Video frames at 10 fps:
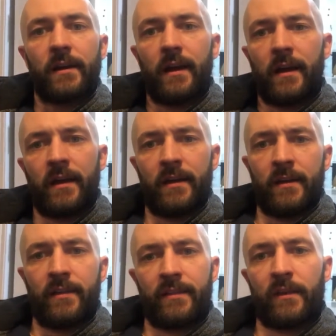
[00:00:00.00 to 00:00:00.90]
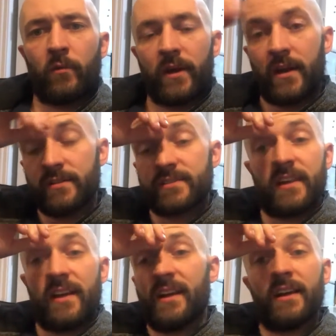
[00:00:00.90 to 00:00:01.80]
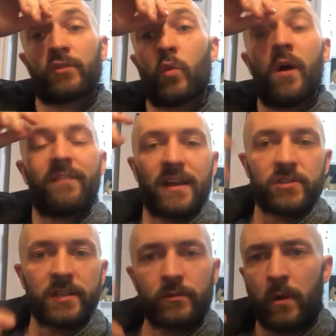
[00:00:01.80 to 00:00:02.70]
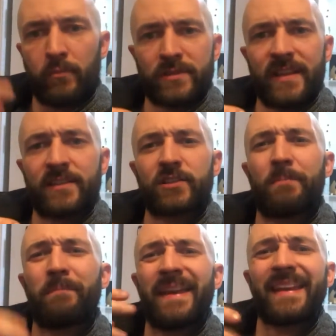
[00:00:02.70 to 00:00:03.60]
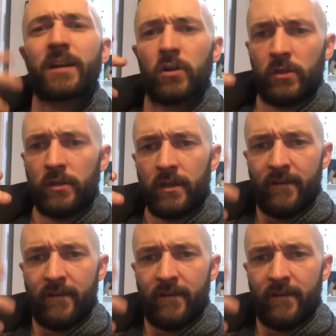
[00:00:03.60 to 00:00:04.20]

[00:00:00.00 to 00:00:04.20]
then what else? 12 actually represents the pinnacle